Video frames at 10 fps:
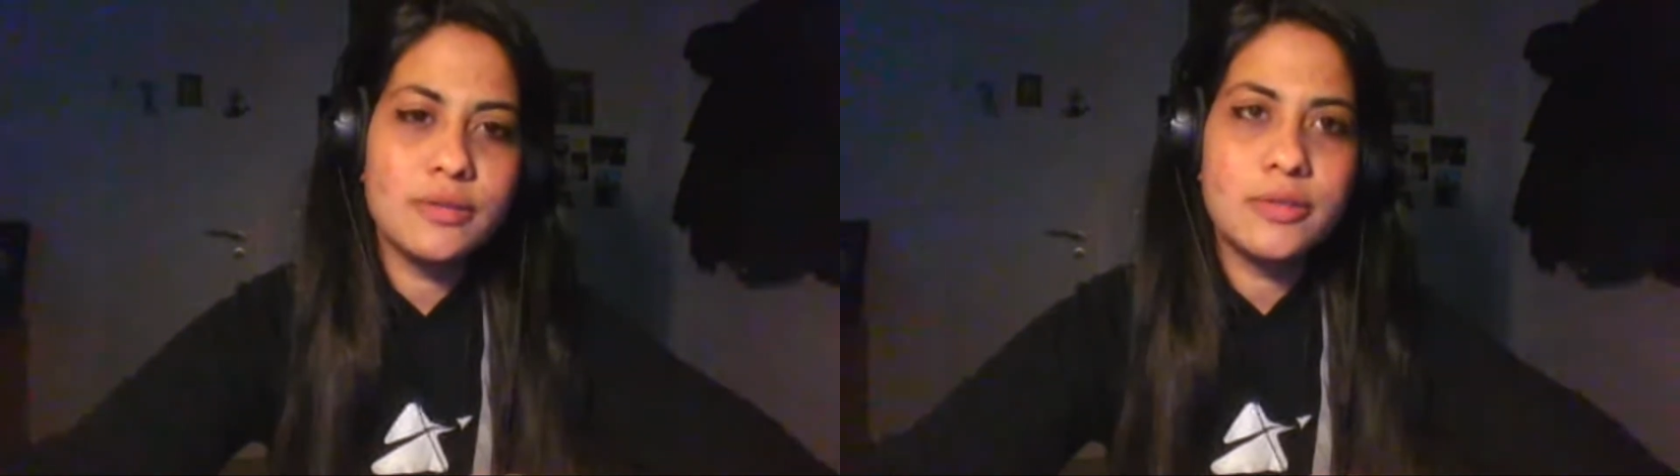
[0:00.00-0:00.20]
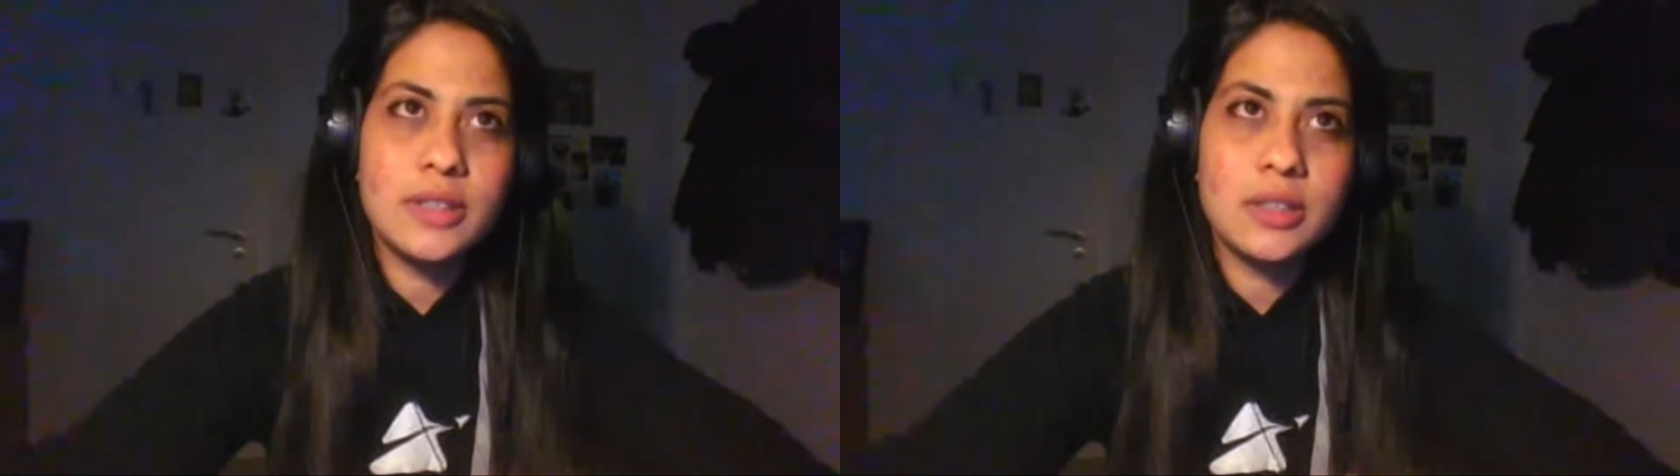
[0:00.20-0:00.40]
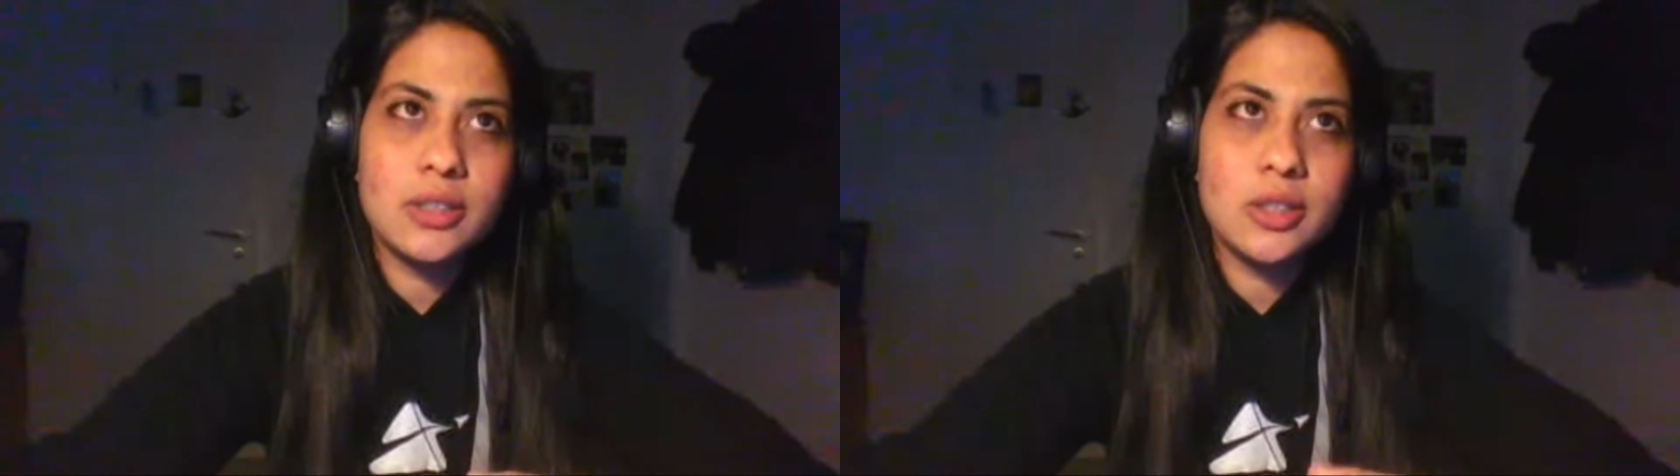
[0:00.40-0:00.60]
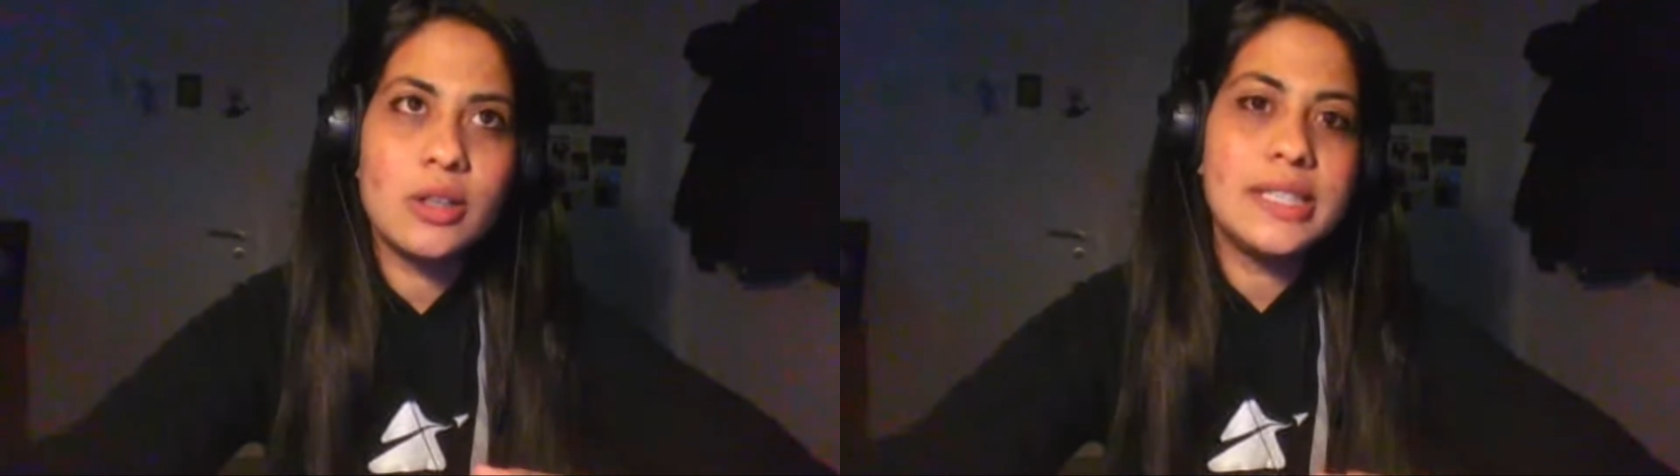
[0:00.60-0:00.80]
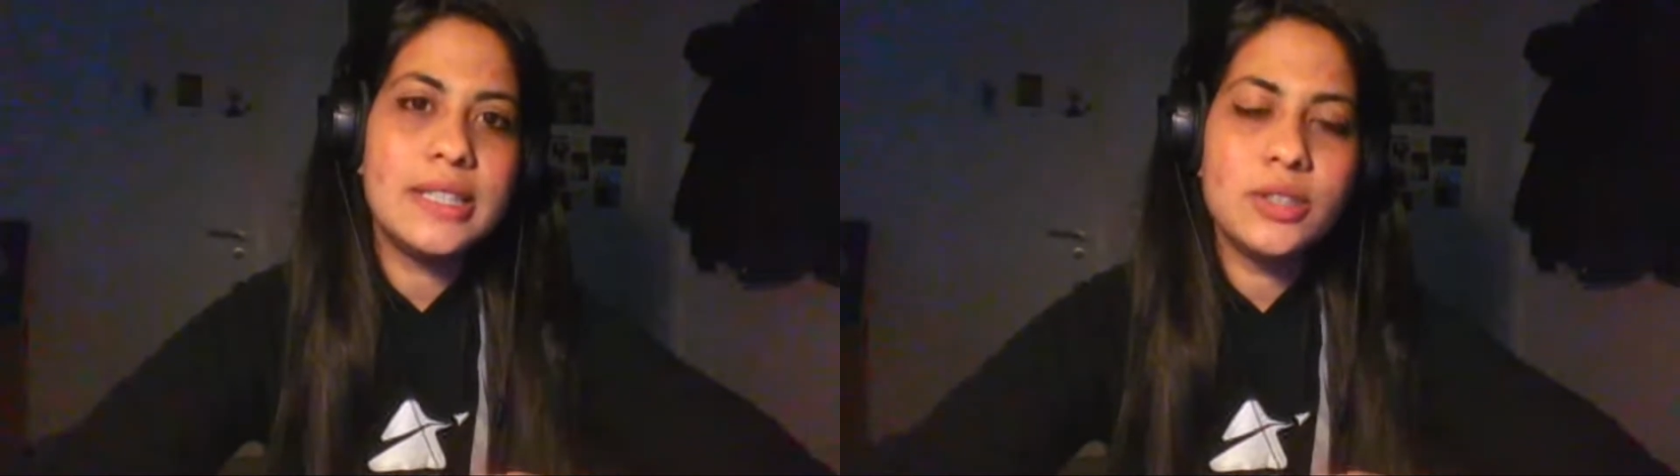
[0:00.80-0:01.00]
of
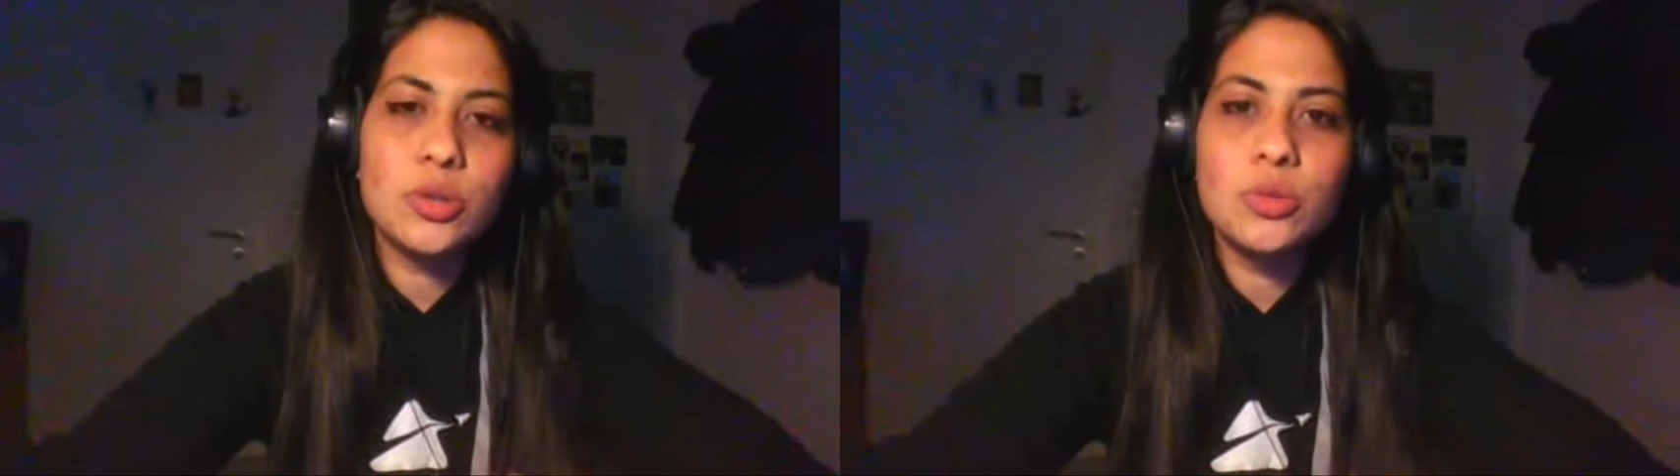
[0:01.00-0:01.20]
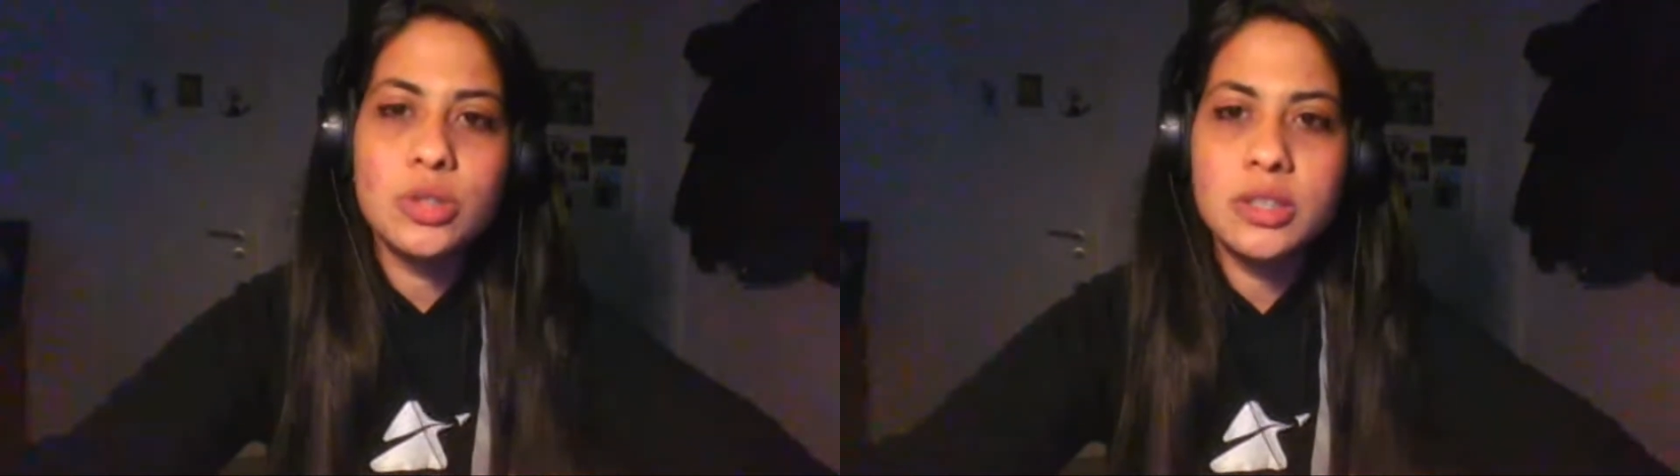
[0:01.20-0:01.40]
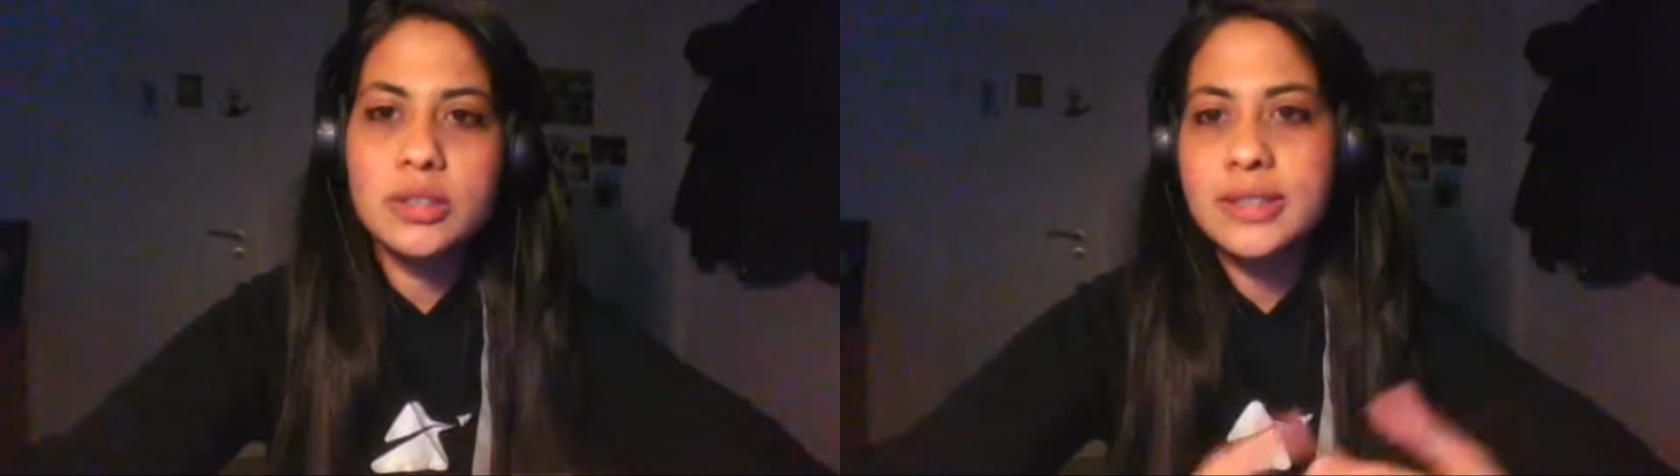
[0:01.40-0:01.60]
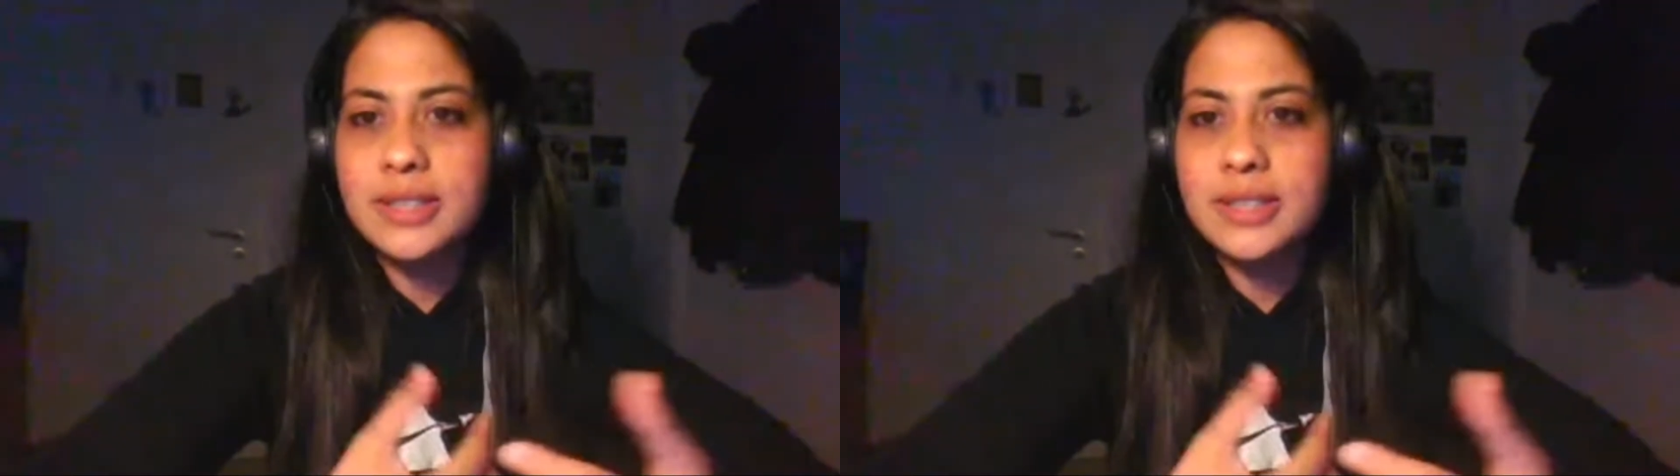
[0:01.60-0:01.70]
colleagues who were